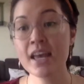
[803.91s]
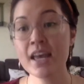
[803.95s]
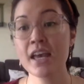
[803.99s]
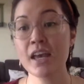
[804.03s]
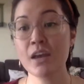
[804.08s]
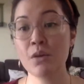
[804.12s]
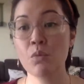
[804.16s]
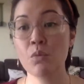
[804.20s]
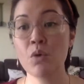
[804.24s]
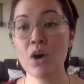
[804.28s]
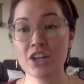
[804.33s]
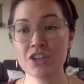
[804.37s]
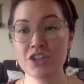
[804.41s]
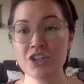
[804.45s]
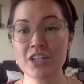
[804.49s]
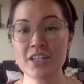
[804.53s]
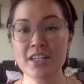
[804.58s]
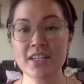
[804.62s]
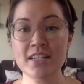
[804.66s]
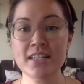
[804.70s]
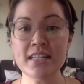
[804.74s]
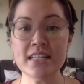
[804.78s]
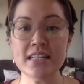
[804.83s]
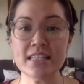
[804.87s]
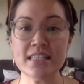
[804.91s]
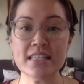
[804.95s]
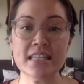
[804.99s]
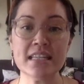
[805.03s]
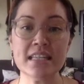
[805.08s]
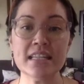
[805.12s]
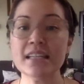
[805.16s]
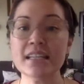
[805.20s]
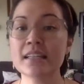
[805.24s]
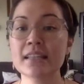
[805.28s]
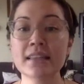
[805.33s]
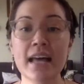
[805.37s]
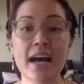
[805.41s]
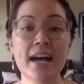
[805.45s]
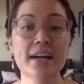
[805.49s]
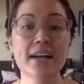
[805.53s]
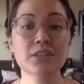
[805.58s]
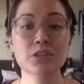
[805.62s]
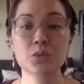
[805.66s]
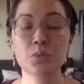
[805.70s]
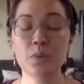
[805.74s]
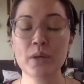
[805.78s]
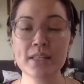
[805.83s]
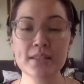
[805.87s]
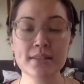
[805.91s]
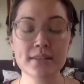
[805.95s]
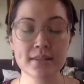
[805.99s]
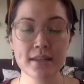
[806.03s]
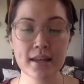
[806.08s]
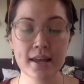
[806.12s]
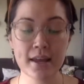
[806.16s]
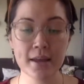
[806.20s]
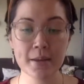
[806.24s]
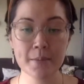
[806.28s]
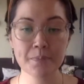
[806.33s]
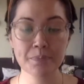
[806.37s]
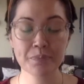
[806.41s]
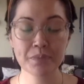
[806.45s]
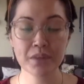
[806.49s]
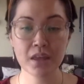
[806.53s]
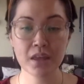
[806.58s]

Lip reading: in Washington, D.C. last Wednesday.